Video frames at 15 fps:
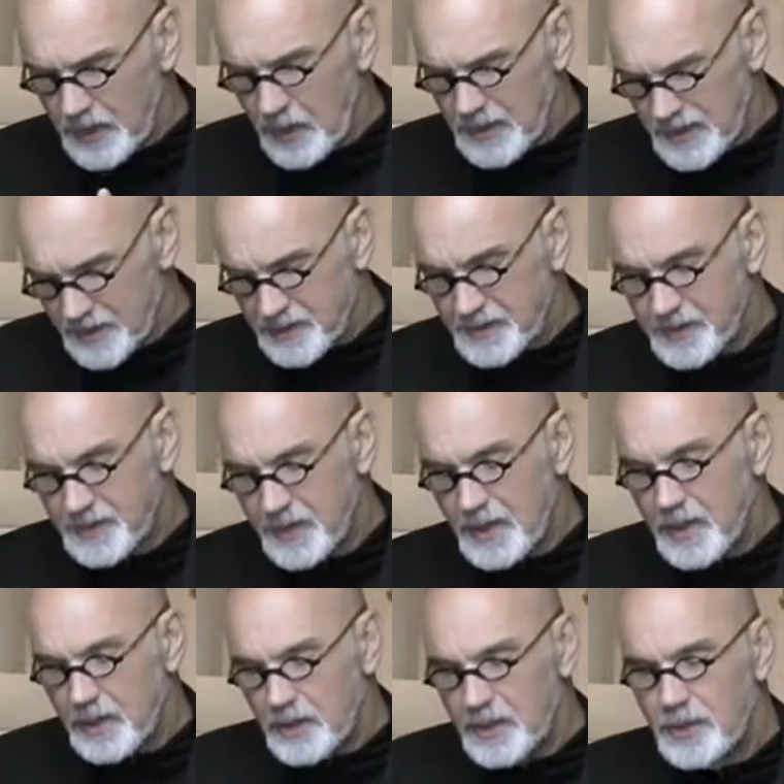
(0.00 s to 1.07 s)
its
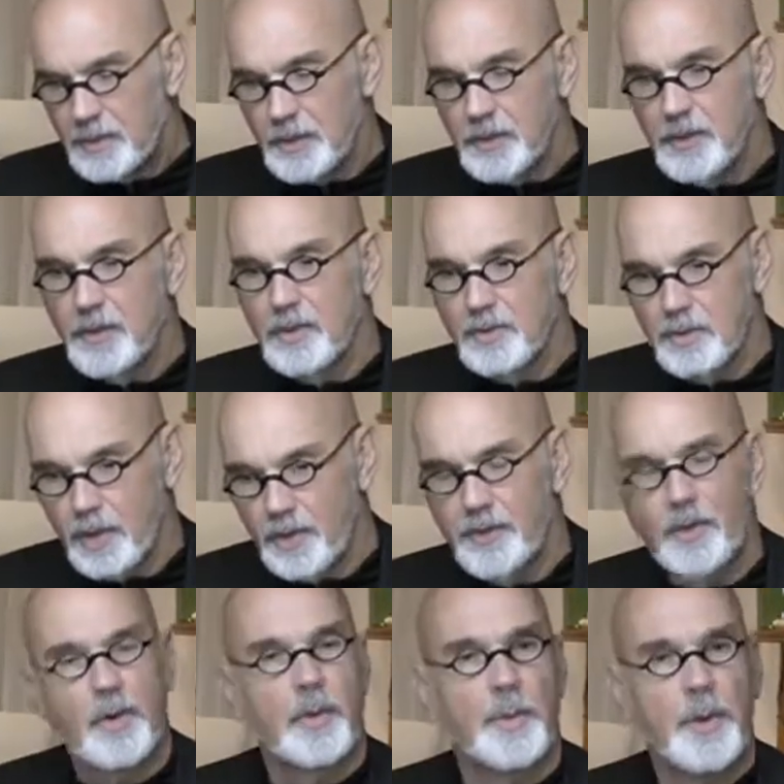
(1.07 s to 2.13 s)
human growth
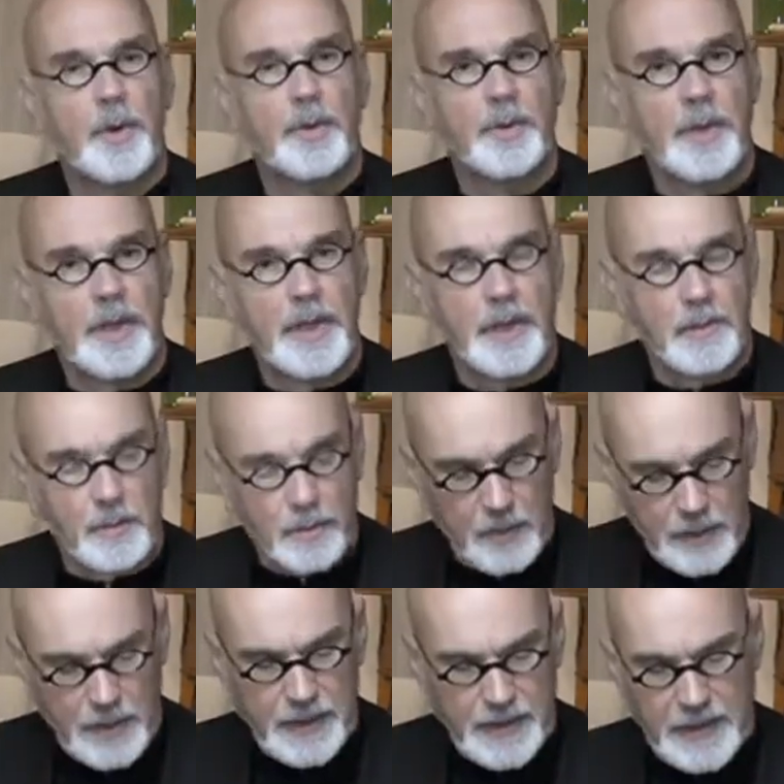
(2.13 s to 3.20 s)
hormone that it
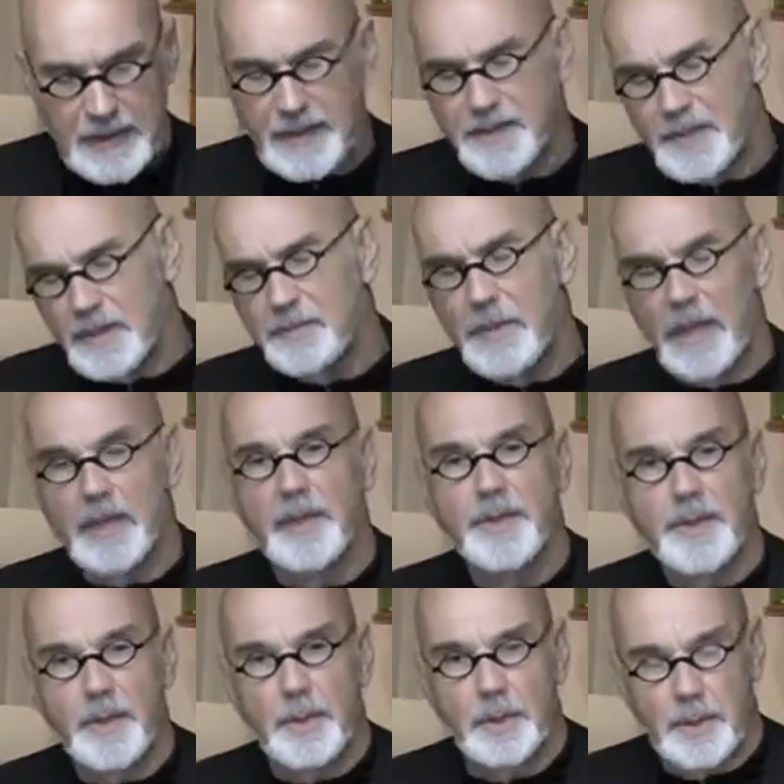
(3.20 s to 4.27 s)
really needs, and
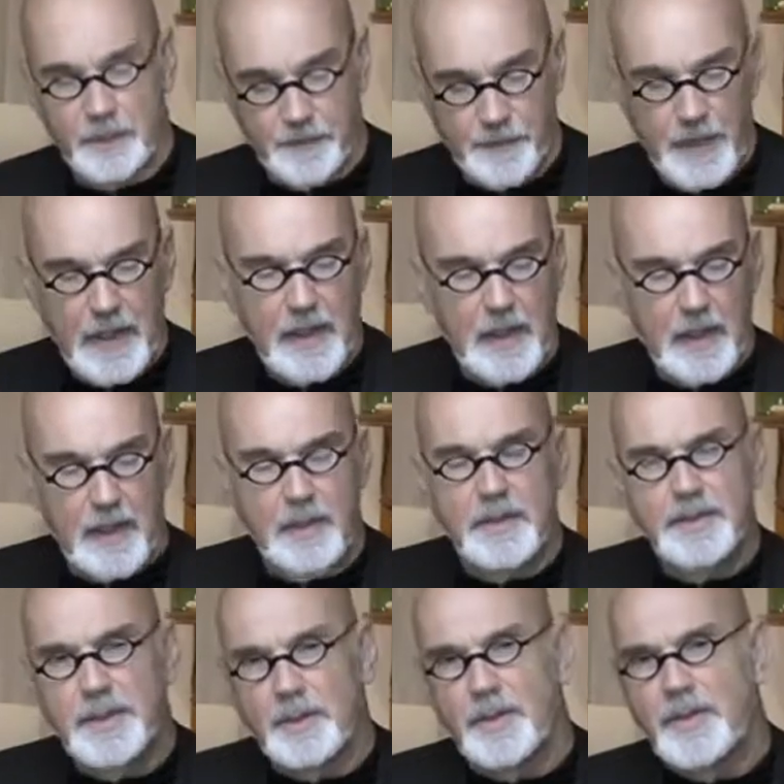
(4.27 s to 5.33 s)
melatonin.
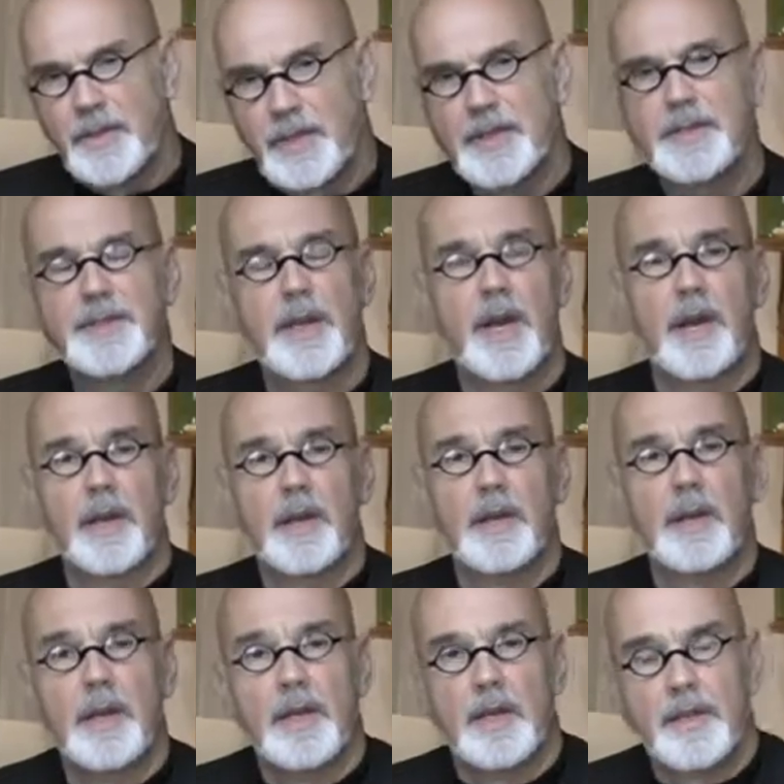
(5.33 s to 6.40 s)
So these are
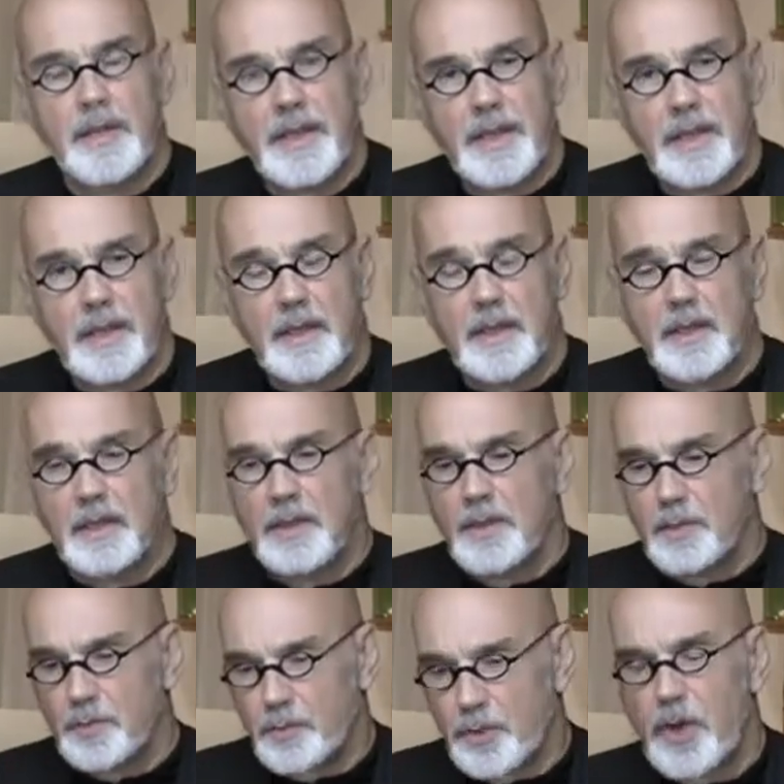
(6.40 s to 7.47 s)
the
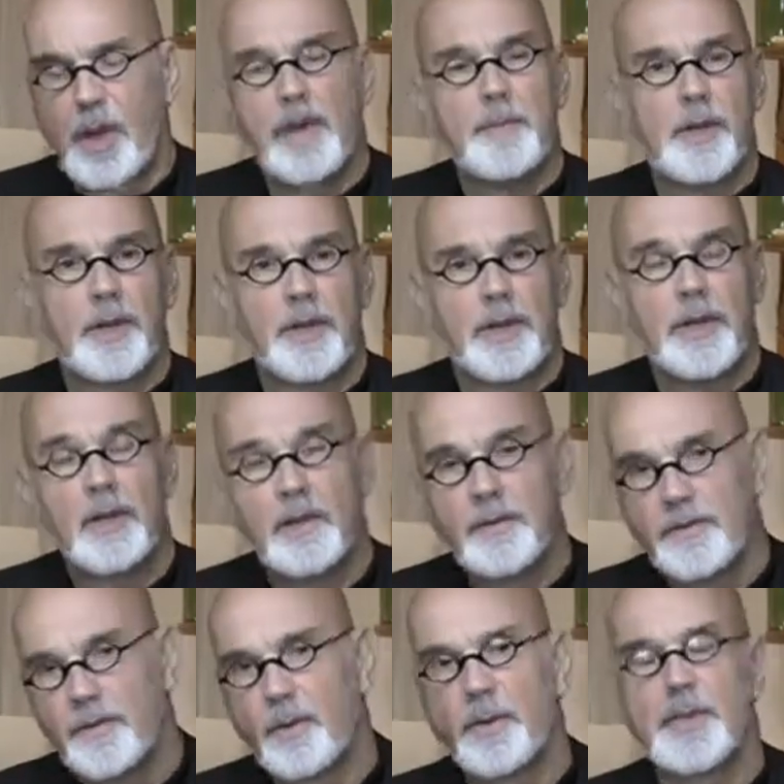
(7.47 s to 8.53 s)
primary
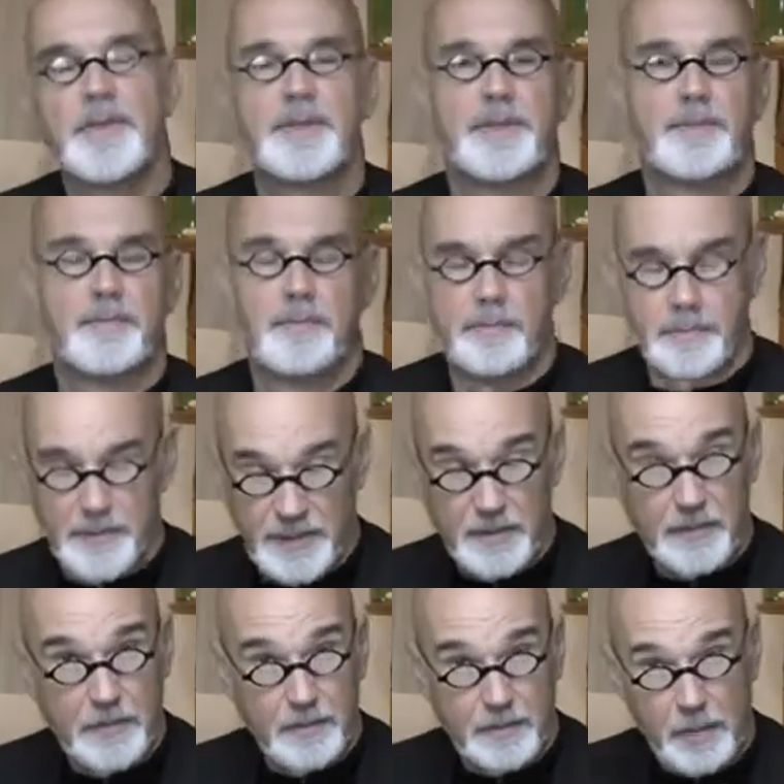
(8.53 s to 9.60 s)
4
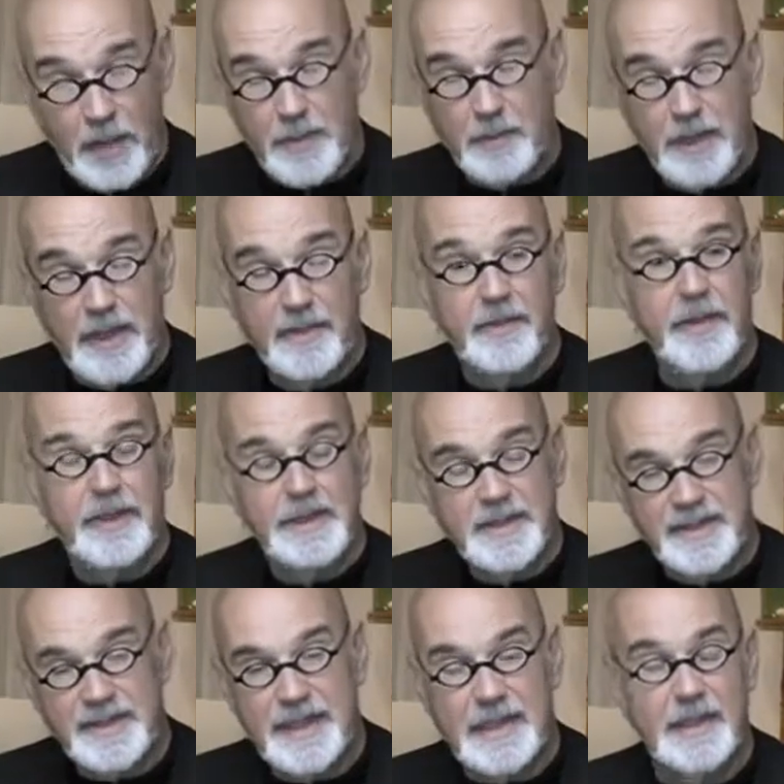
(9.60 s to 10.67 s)
brainwave
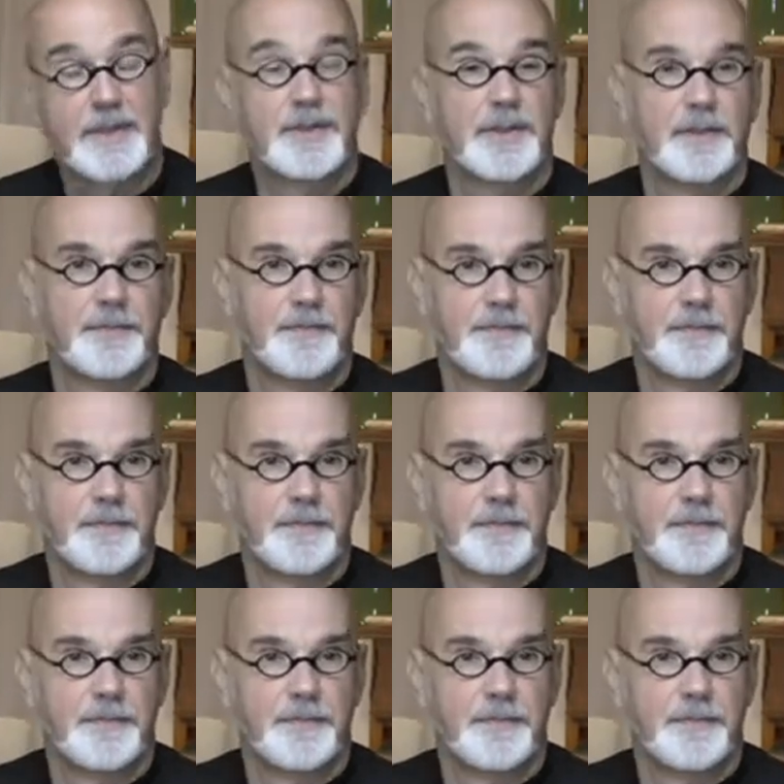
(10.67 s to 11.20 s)
states.